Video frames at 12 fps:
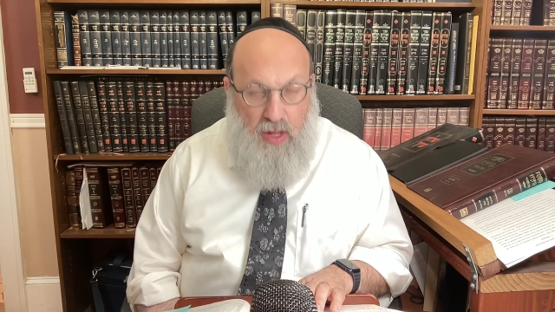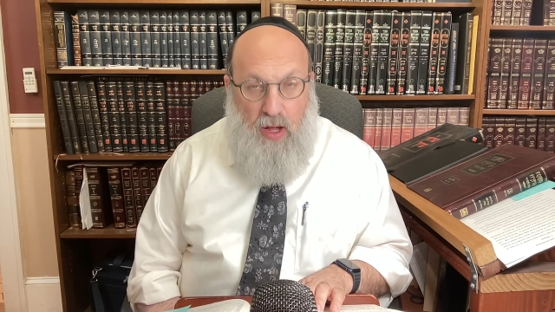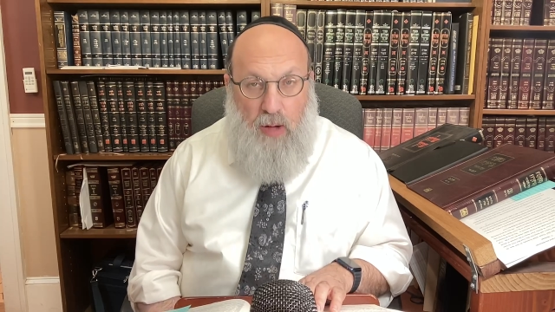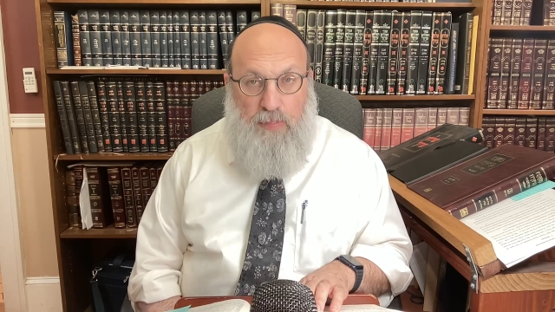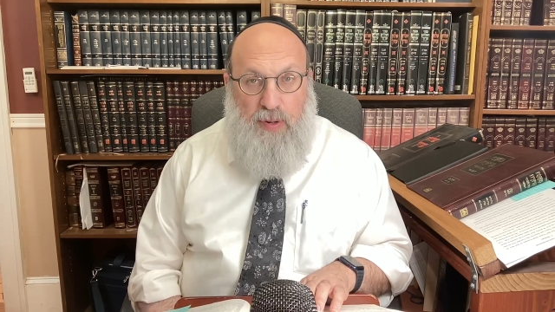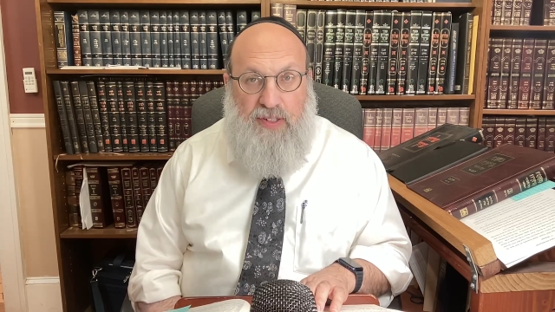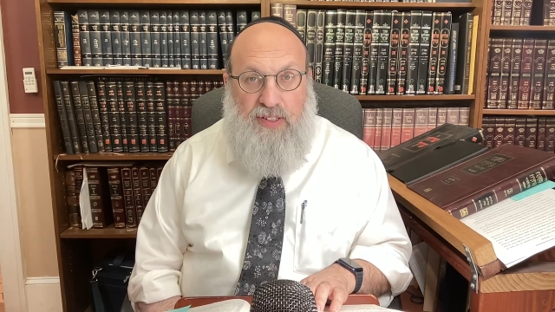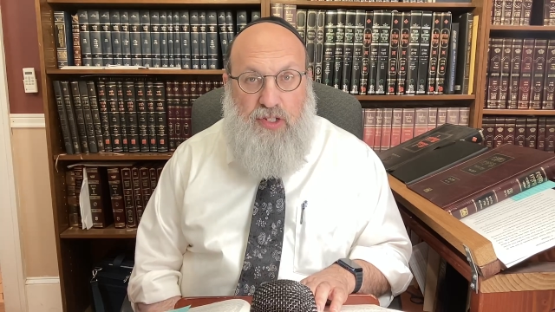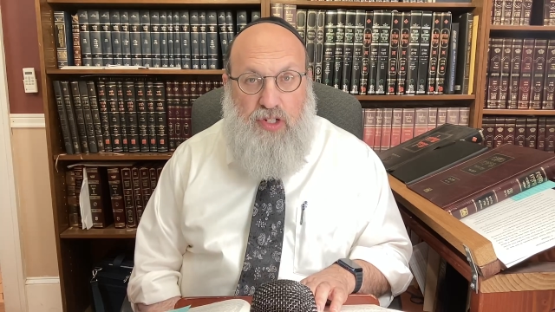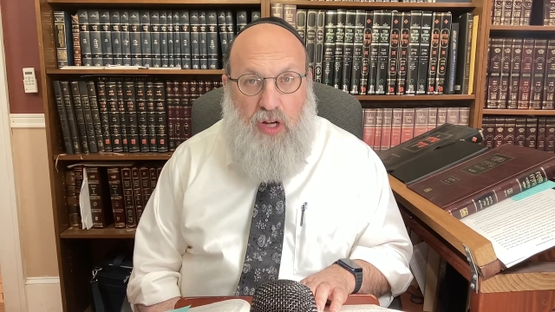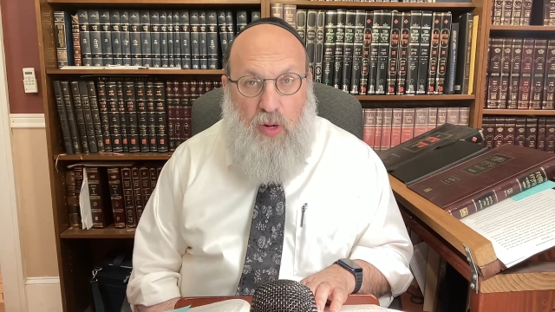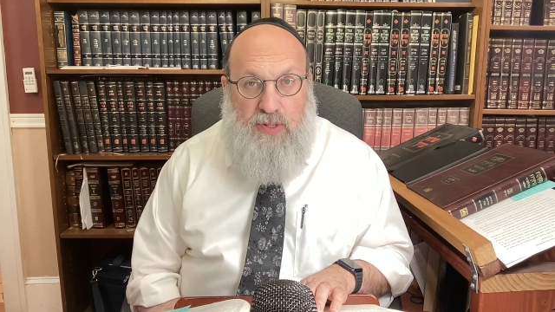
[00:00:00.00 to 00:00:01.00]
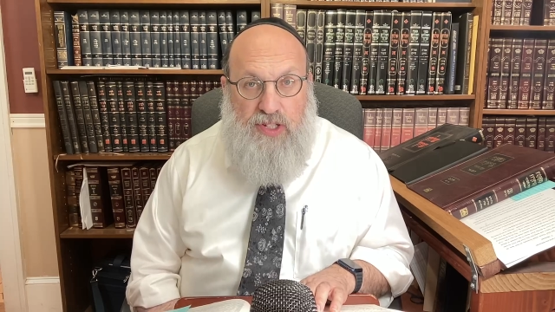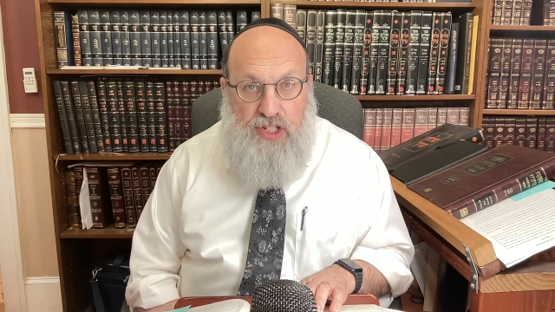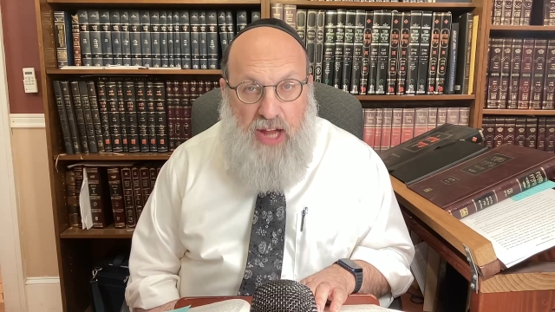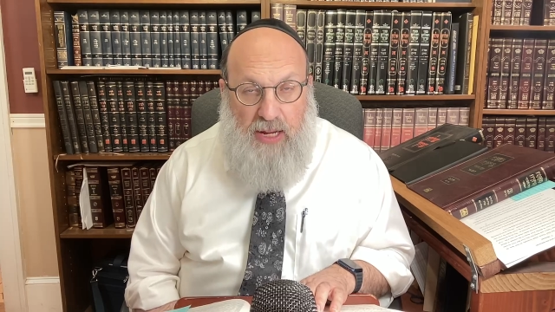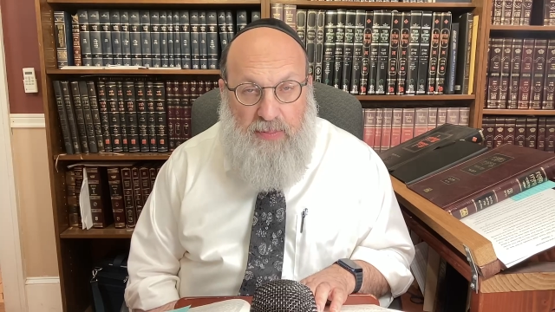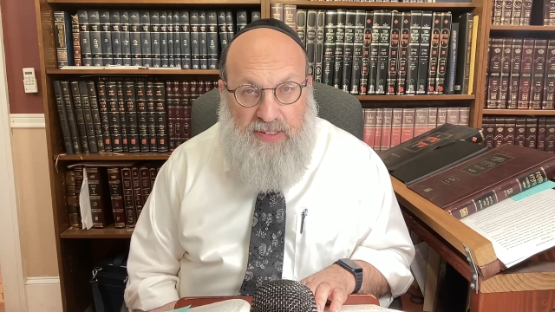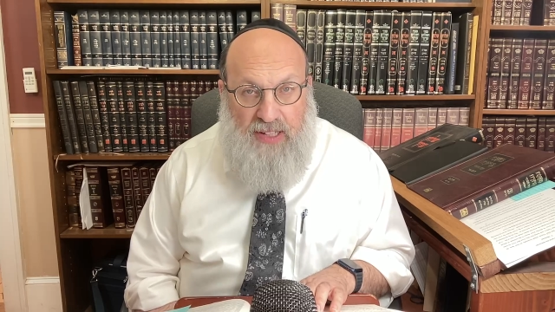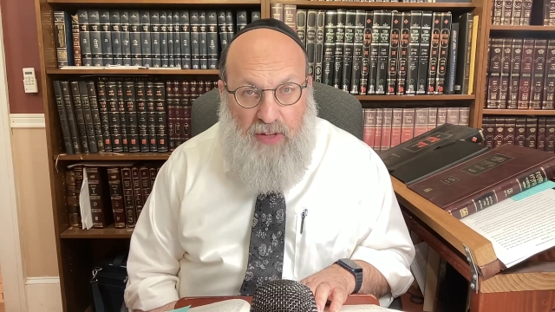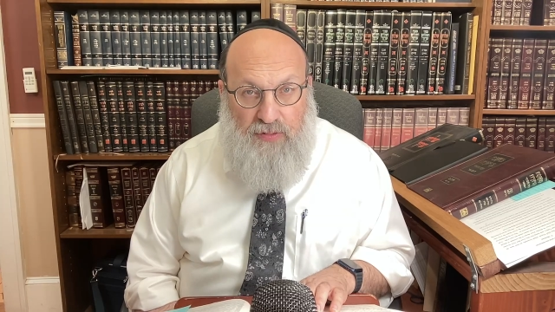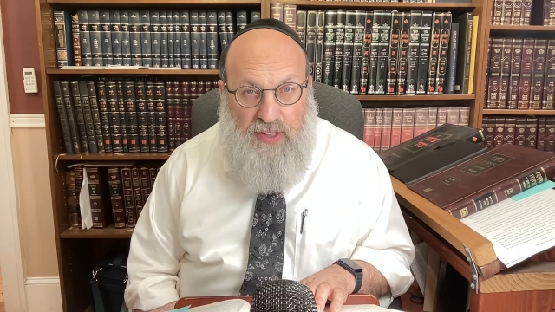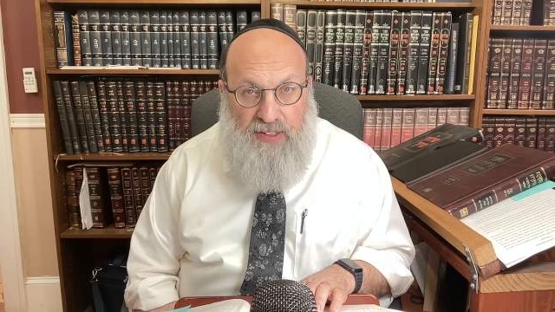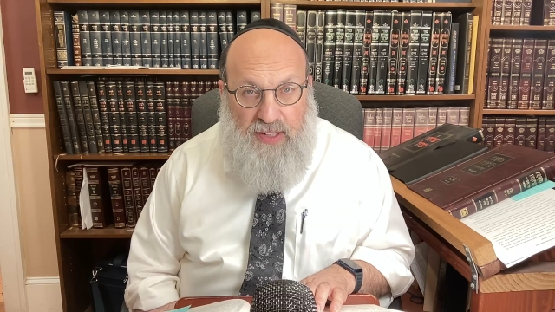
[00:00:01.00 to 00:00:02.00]
A person should always check
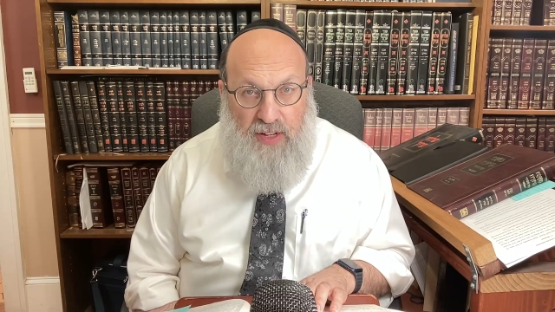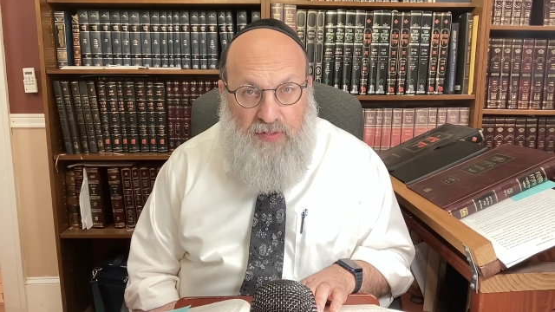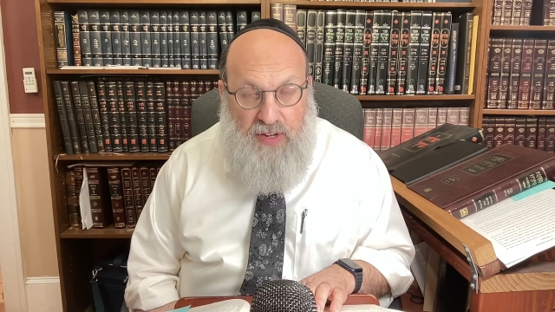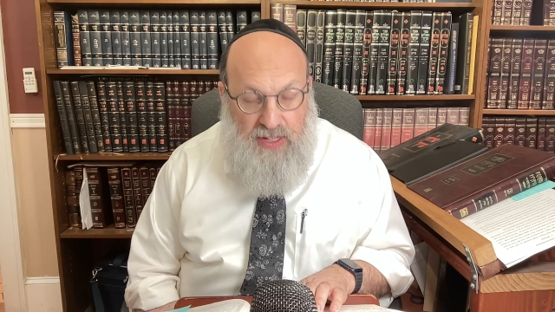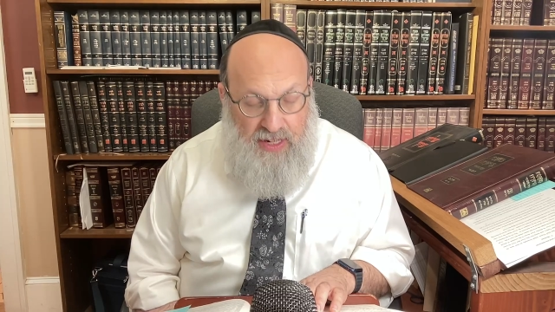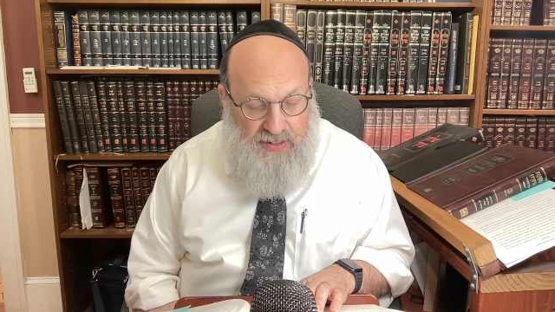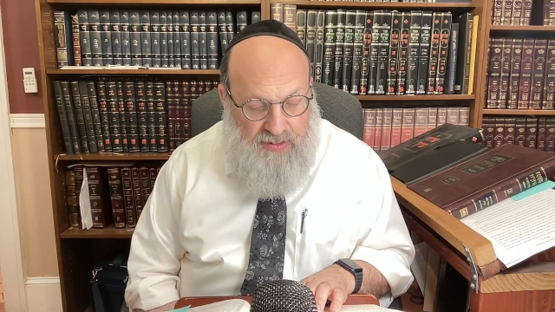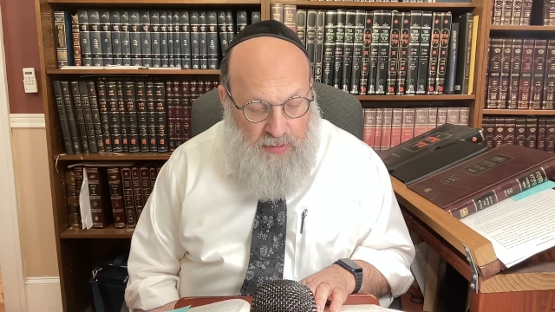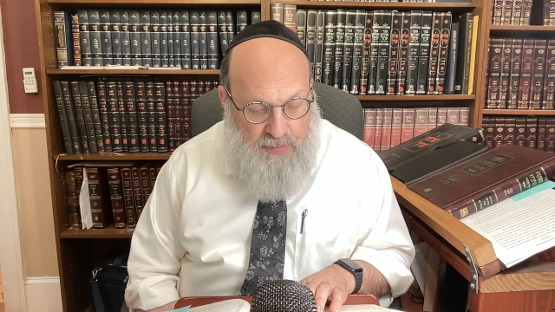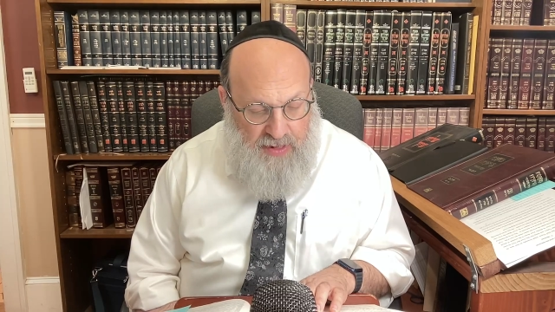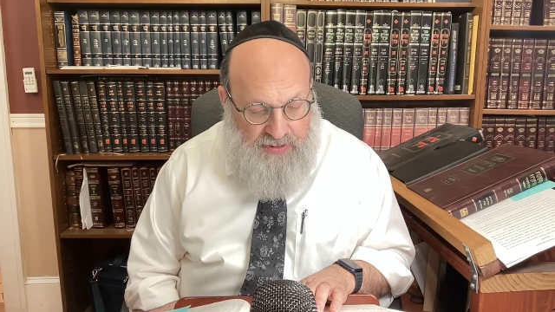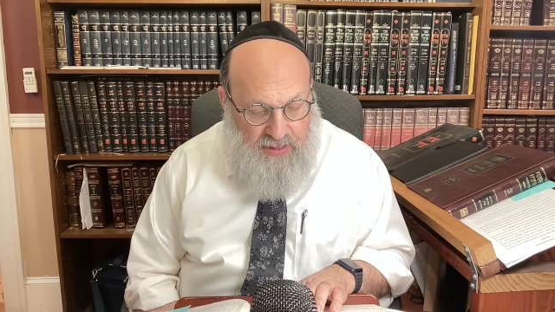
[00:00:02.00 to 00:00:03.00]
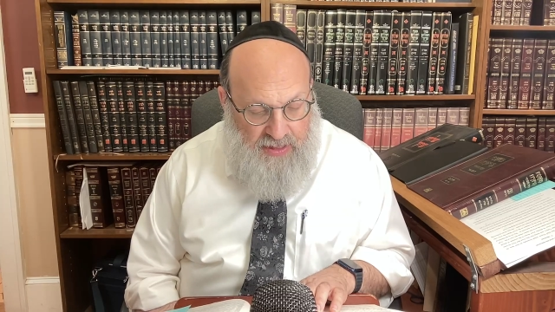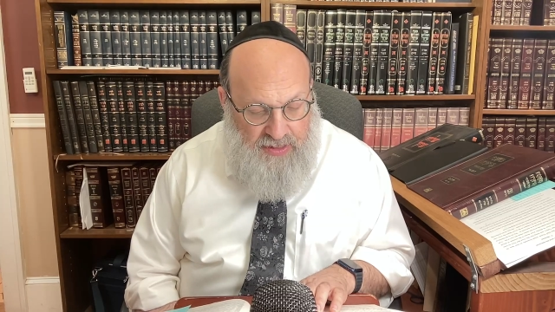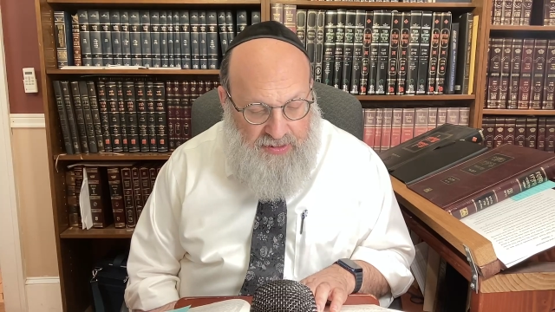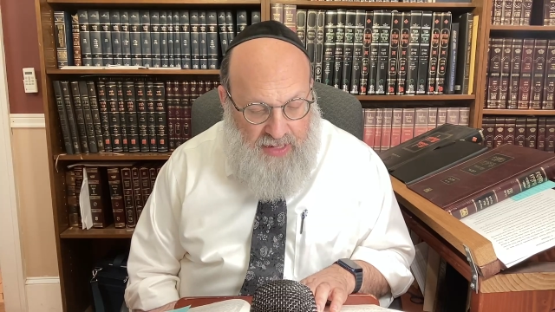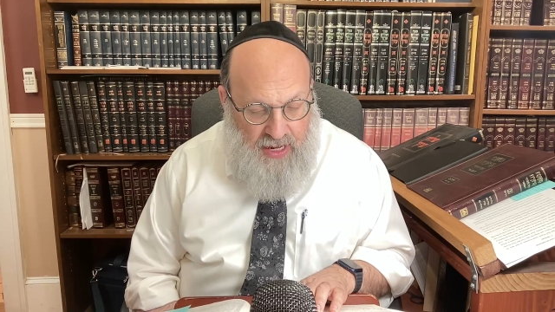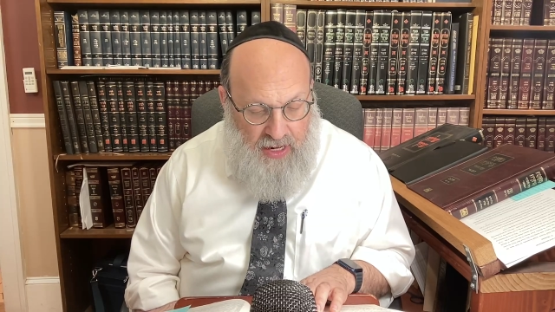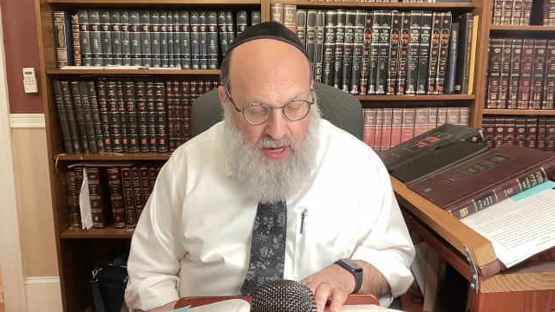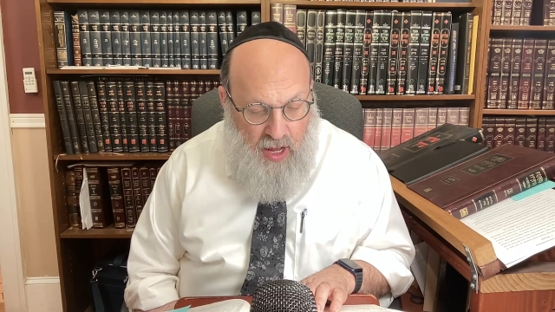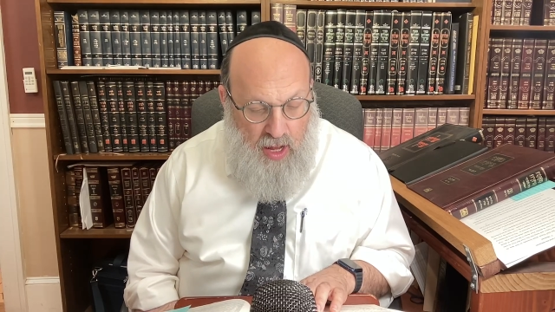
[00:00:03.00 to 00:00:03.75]
himself to see if he needs to Beis HaKisei